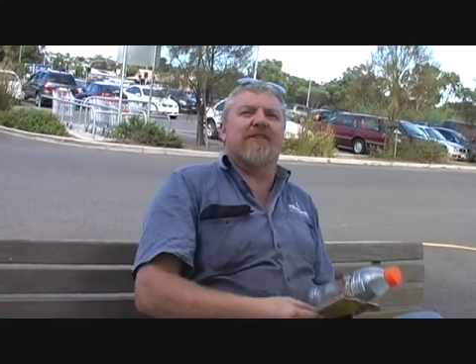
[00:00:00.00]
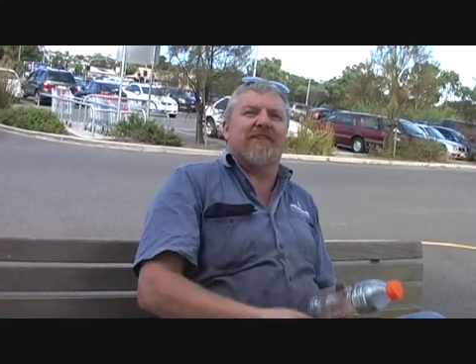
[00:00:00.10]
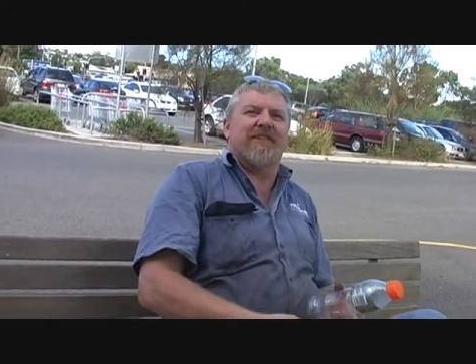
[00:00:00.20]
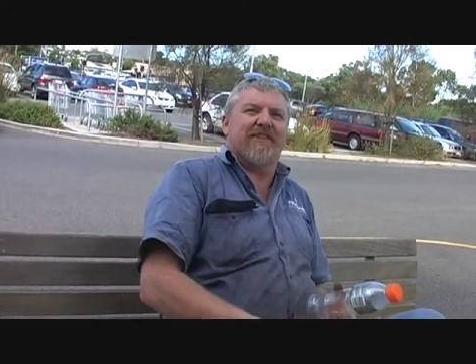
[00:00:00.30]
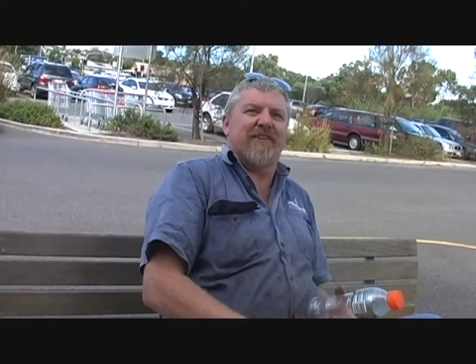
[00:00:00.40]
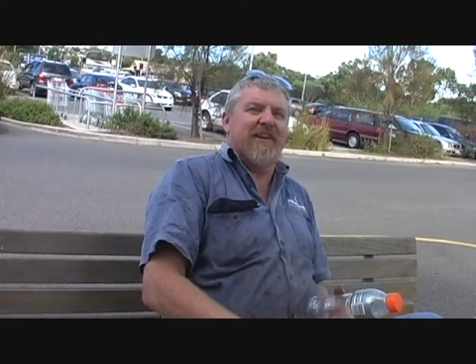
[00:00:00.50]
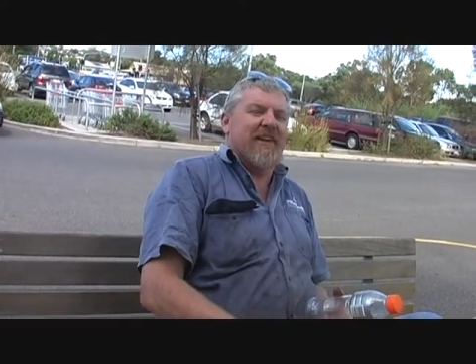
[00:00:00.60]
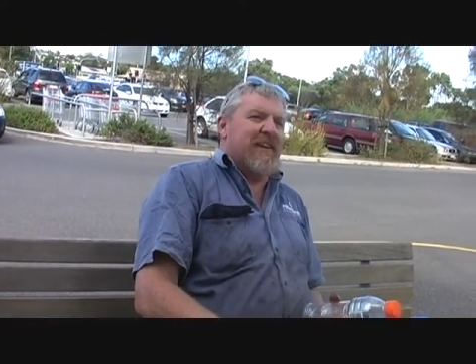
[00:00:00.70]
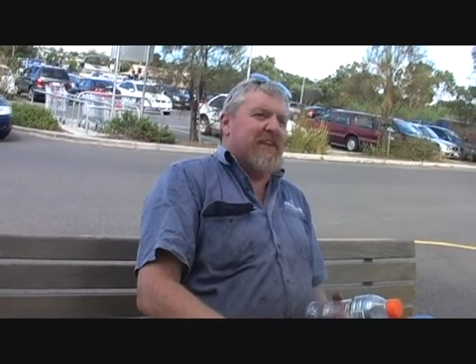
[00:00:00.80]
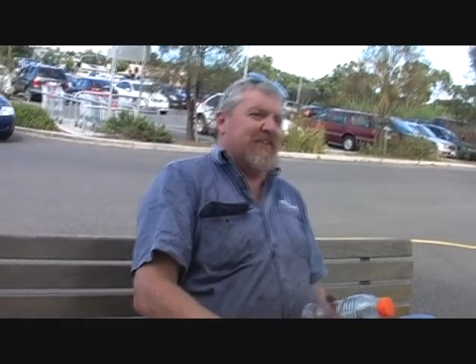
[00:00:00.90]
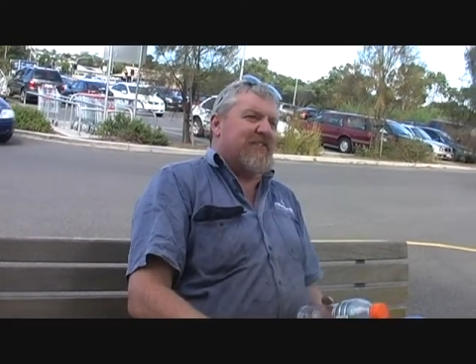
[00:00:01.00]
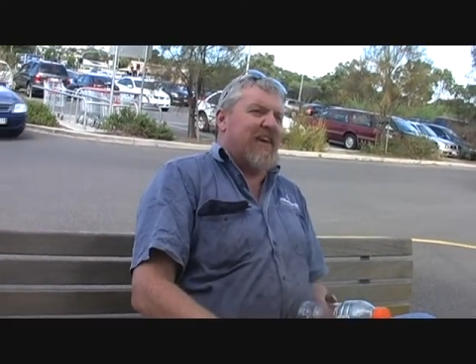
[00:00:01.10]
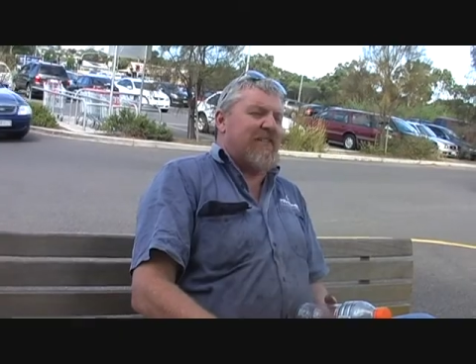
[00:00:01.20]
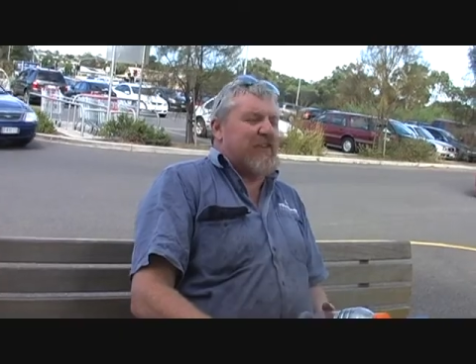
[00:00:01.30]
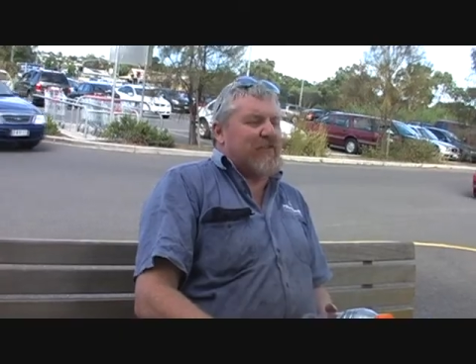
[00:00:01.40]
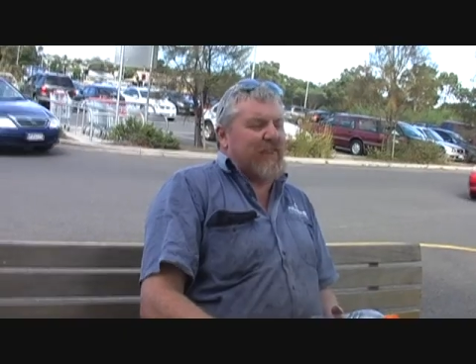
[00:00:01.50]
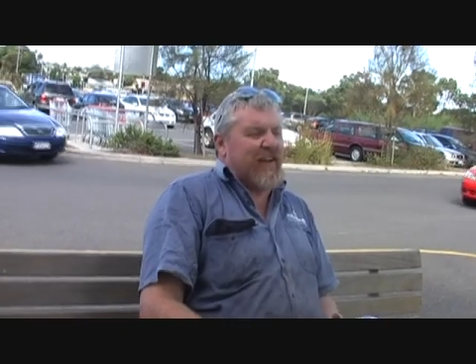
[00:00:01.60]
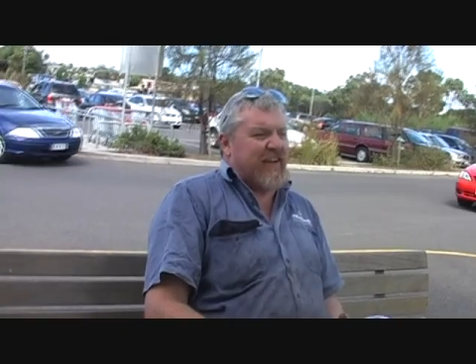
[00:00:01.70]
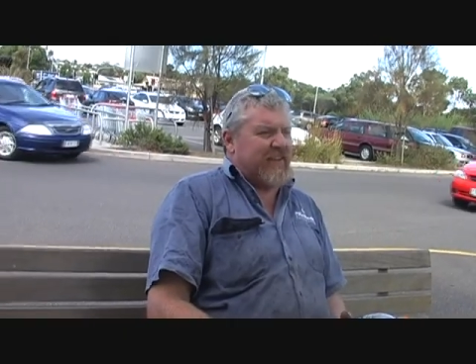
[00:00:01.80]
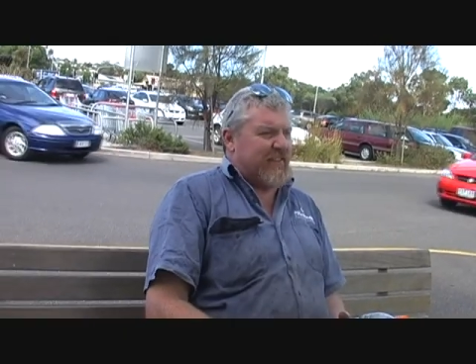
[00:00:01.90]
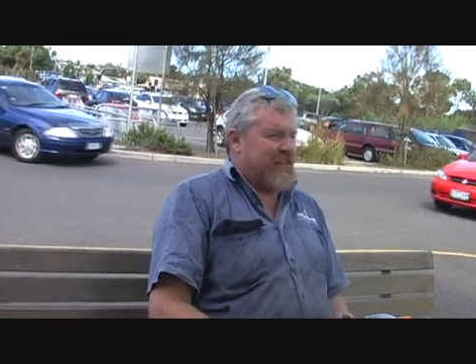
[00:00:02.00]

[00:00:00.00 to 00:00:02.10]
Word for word: yeah, yeah, yeah, yeah, yeah. Xavier Rudd.